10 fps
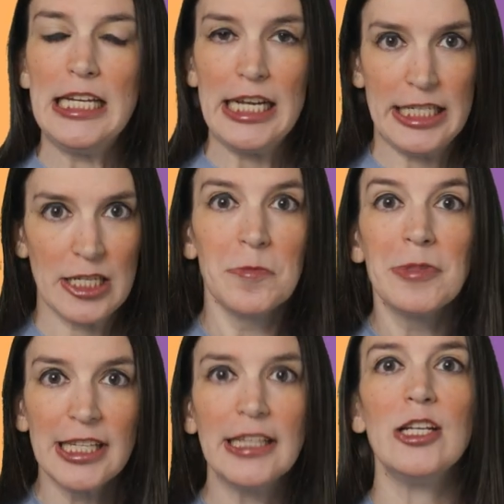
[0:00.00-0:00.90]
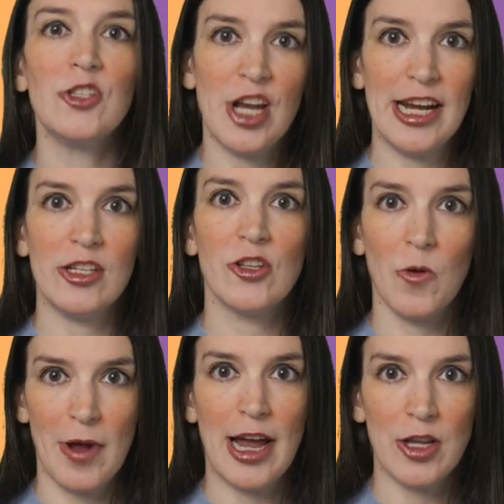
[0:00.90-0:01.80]
It's completely changed
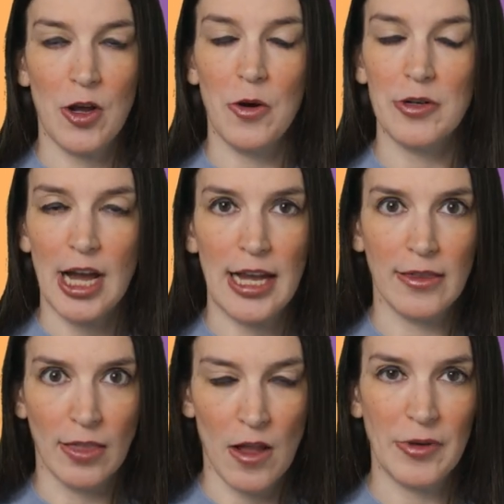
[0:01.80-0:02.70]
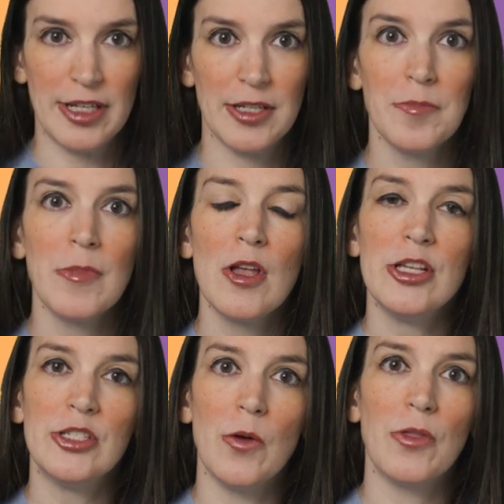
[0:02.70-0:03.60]
the way I code. I love it.
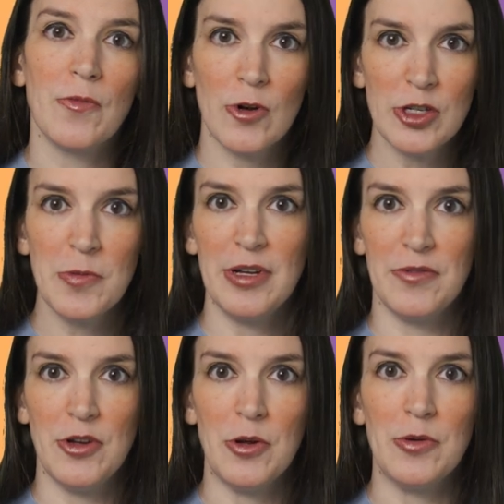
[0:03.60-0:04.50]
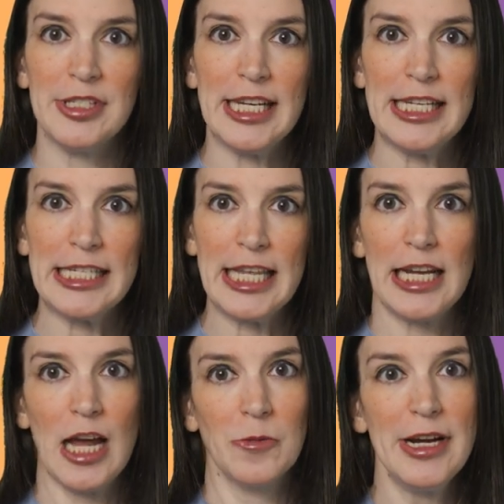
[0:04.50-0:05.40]
So the first bit of news is
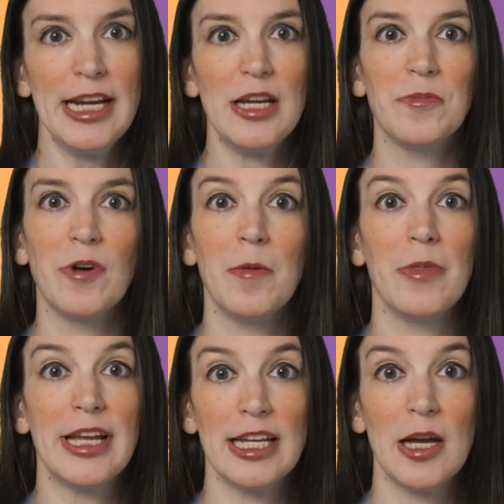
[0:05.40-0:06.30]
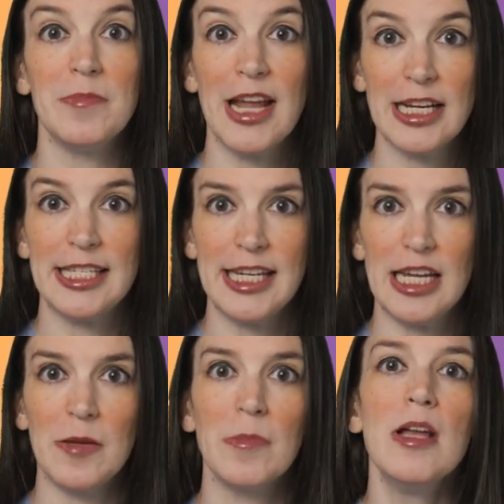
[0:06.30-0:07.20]
that Irene from the GitHub Next
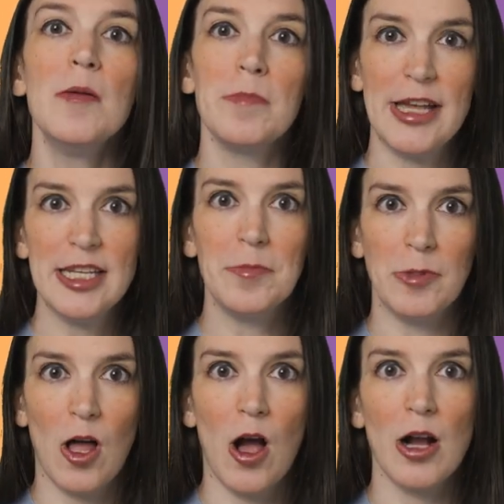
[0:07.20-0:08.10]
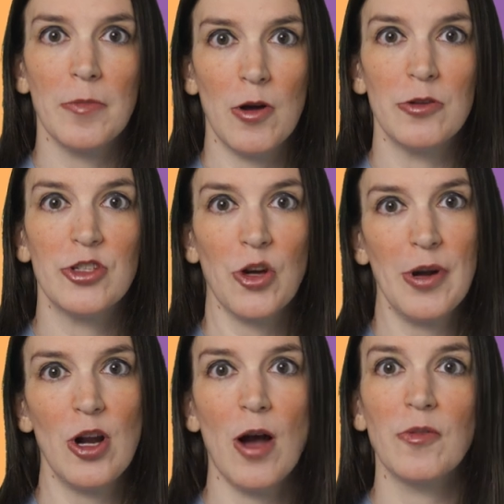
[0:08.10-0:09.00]
team pinned a blog post
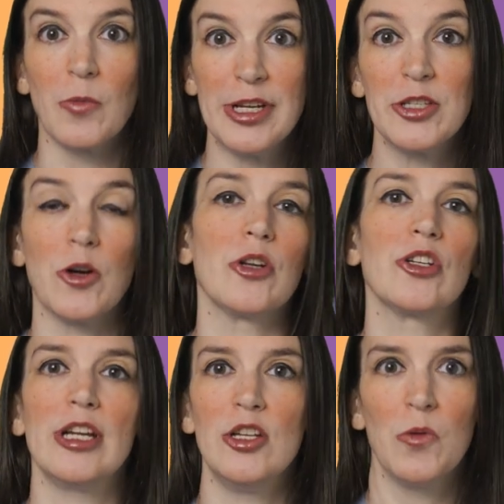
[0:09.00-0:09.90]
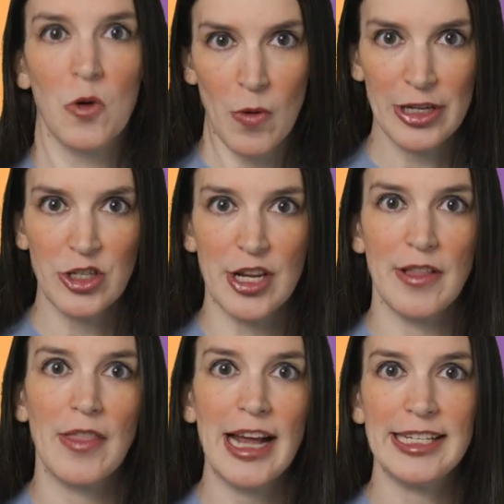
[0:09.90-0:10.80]
showing off research into a
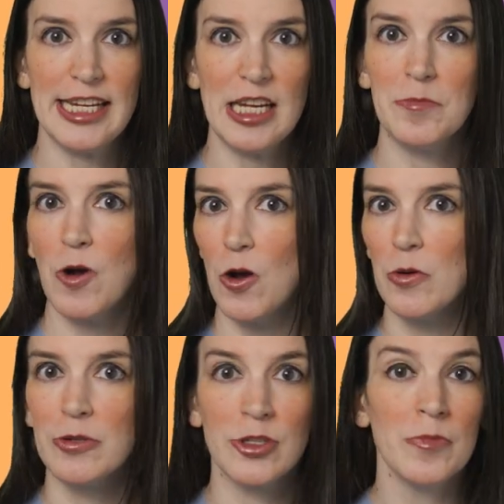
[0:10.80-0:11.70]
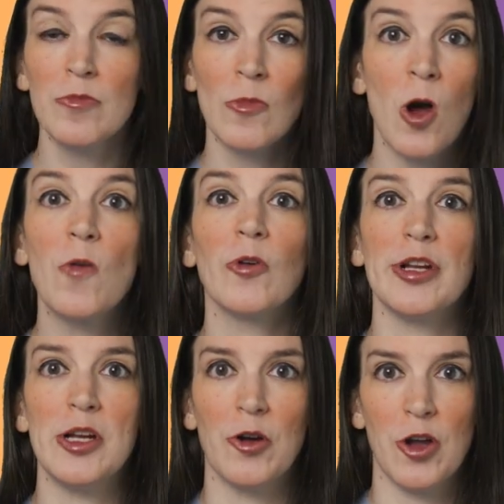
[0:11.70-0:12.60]
question that that team posed over
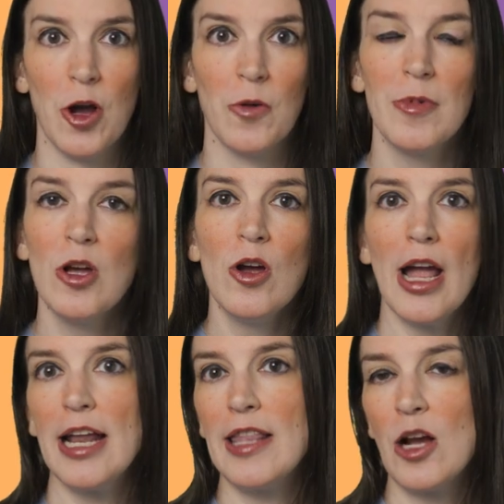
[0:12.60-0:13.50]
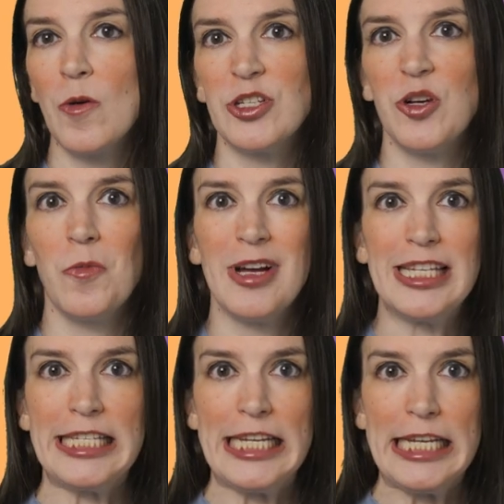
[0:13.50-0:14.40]
a year ago. And that question
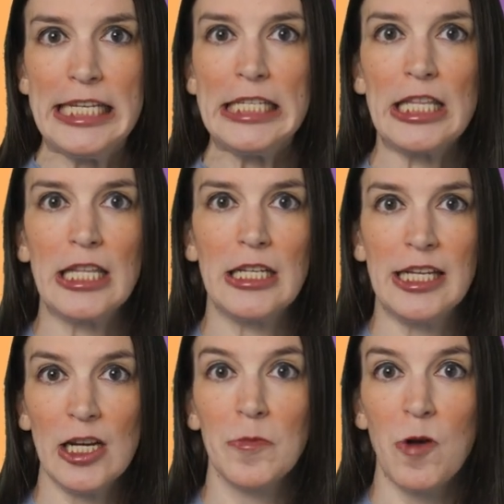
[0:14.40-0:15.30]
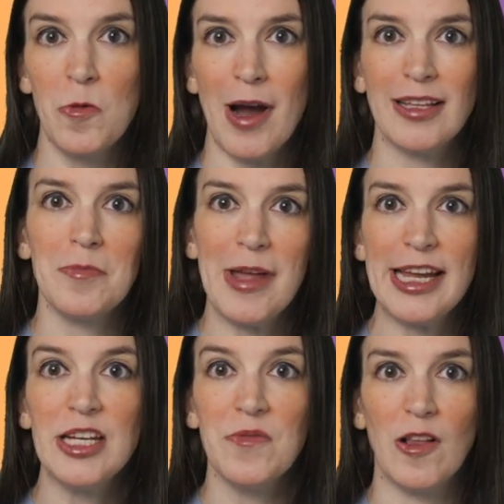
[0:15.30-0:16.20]
was, is the GitHub Copilot
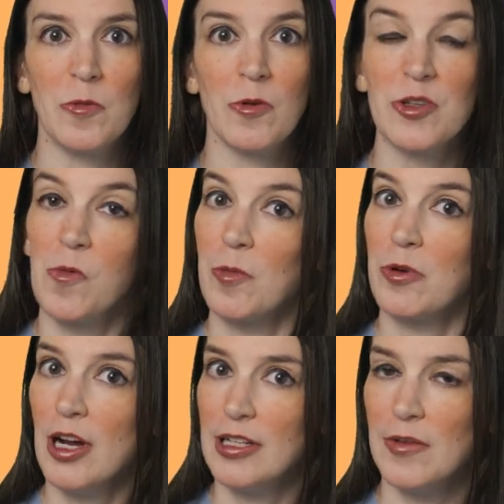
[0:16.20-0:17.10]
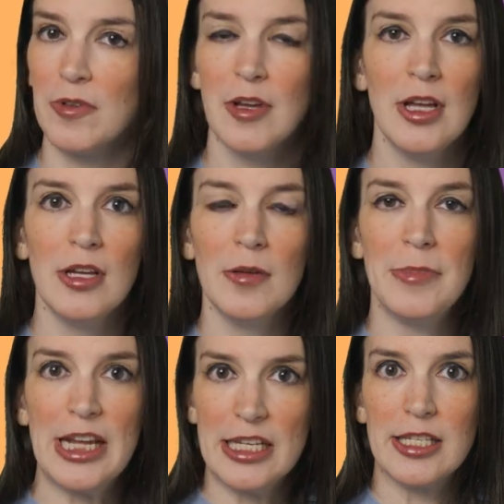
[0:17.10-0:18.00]
making developers more productive?
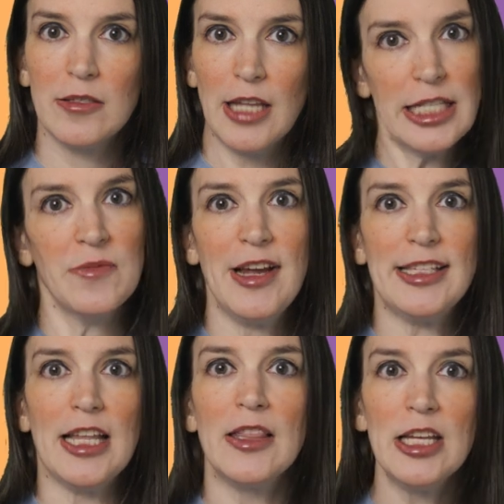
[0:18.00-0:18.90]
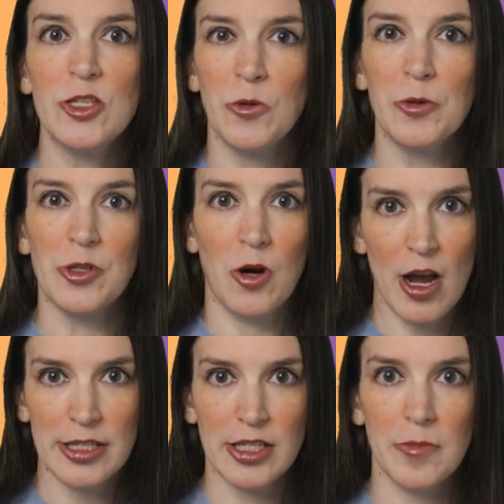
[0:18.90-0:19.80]
Because let's face it, these tools are
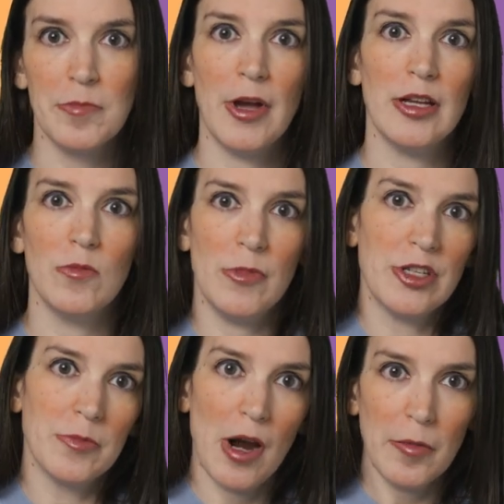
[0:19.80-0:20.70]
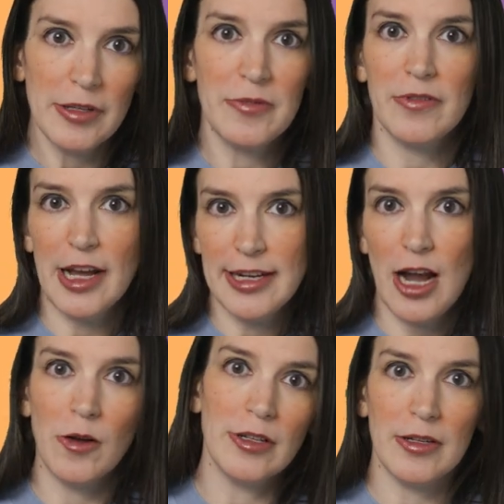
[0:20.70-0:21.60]
awesome, but we should probably find
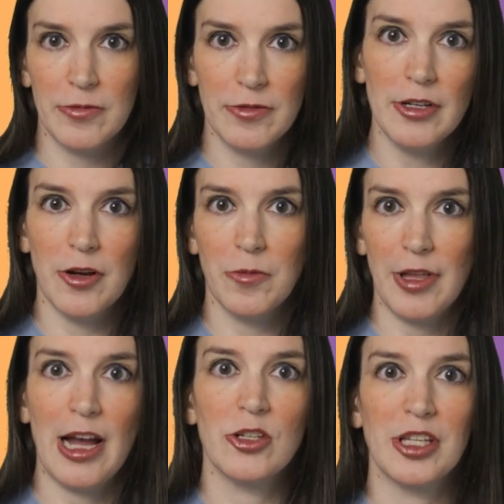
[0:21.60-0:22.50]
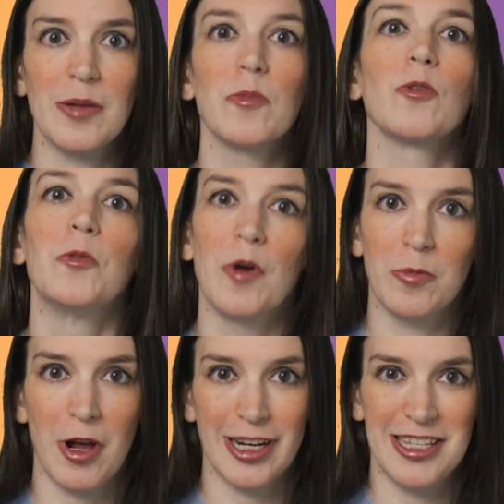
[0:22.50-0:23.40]
out if, you know, they actually improve our
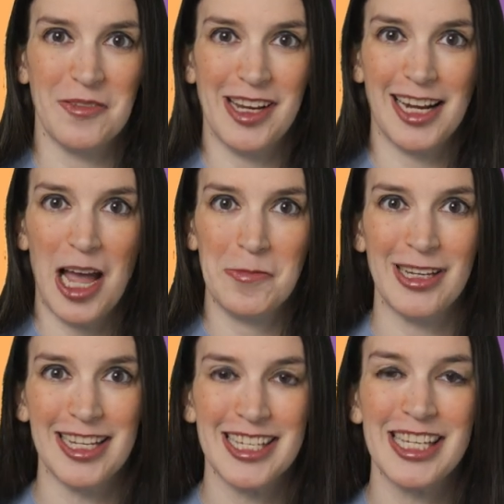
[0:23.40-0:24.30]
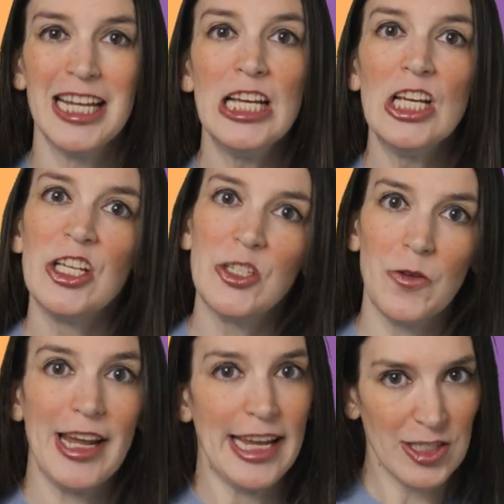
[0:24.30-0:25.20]
productivity and happiness.
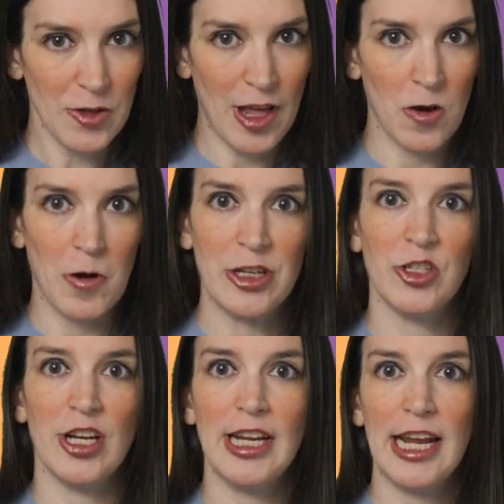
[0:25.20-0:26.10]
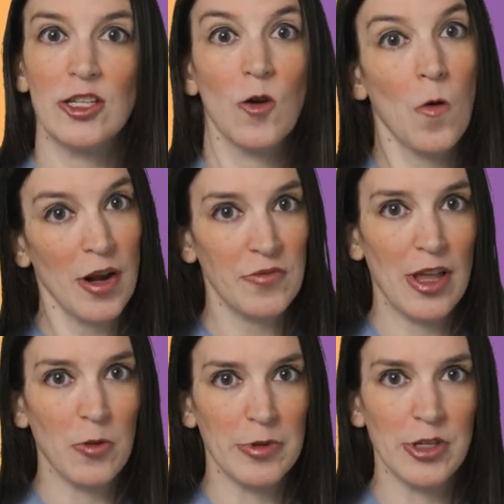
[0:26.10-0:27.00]
So to answer that question and to
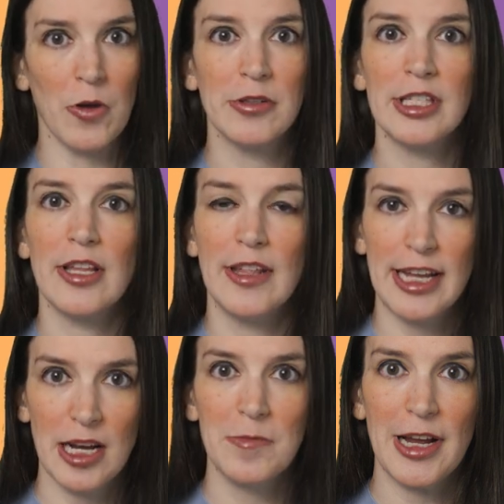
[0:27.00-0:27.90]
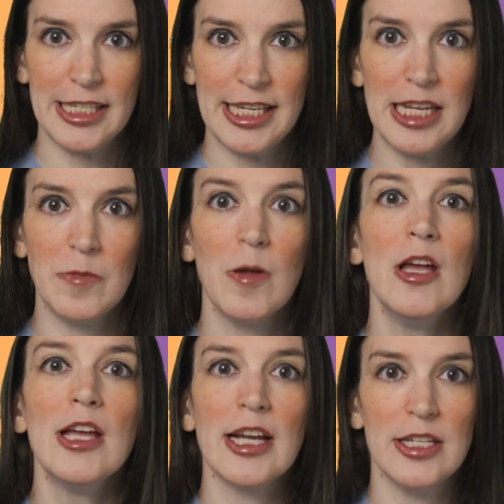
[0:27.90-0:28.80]
quantify the results, the GitHub Next team
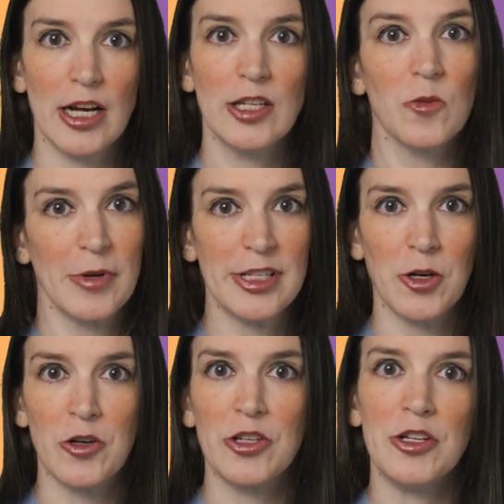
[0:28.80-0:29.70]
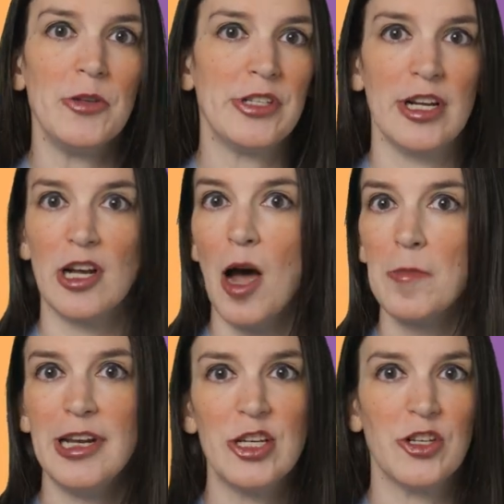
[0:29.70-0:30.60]
conducted research using a
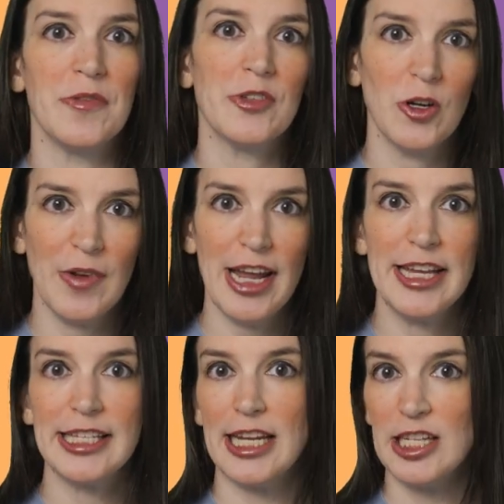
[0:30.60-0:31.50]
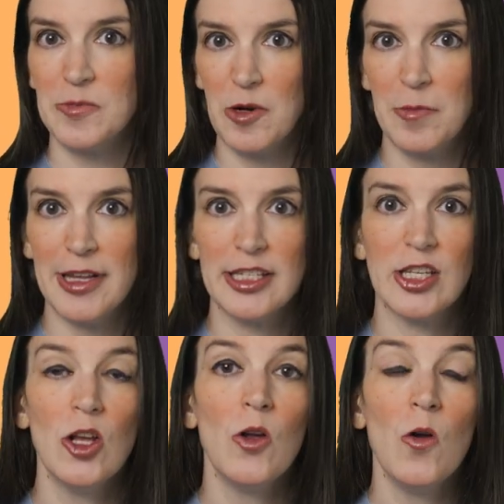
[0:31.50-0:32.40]
combination of surveys and
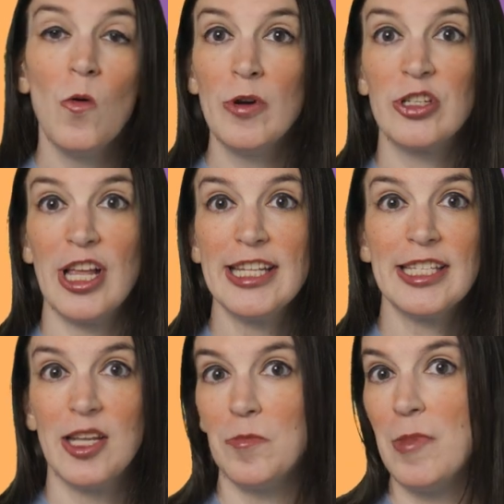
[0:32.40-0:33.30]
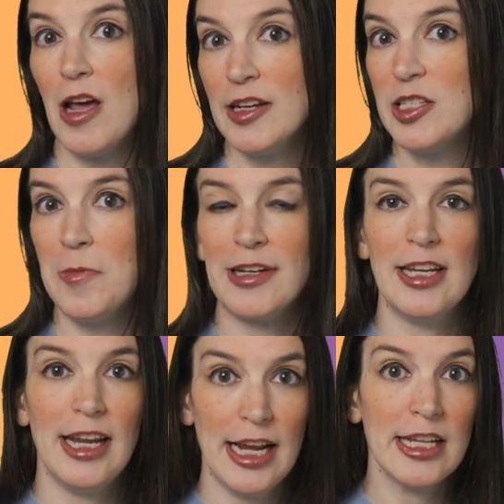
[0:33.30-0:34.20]
experiments, which led to some
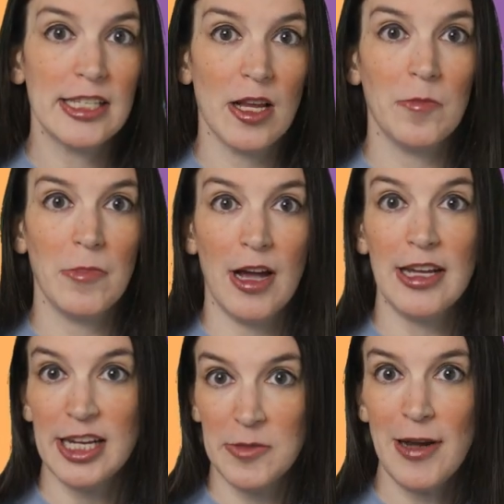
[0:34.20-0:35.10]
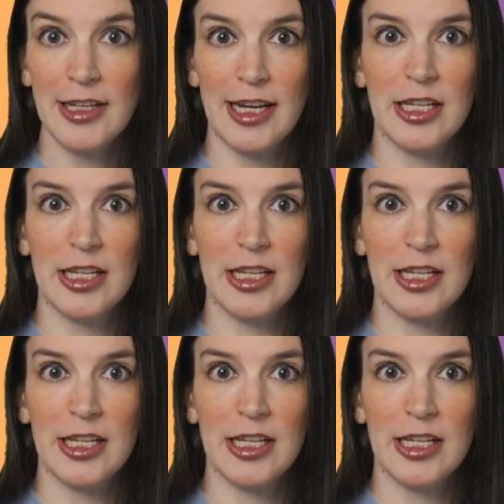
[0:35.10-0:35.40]
unexpected and some uh, expected